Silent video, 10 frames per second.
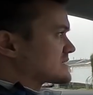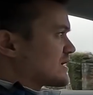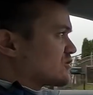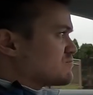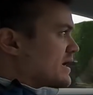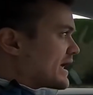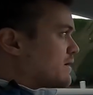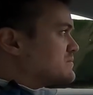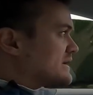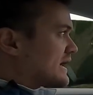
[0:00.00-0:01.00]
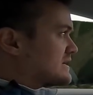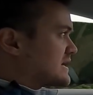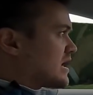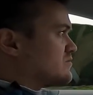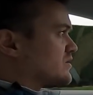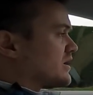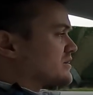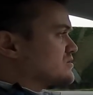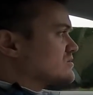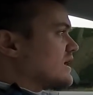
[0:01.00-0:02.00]
like with my MDX, I have a
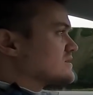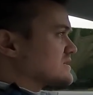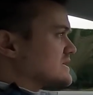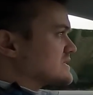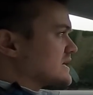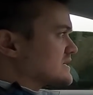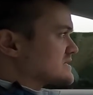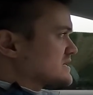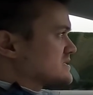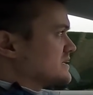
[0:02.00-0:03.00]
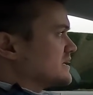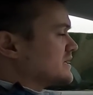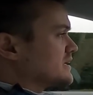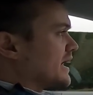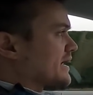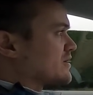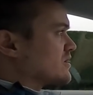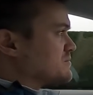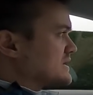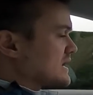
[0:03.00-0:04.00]
2016
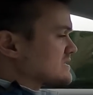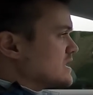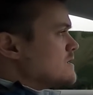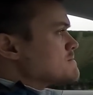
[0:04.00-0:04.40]
Acura MDX.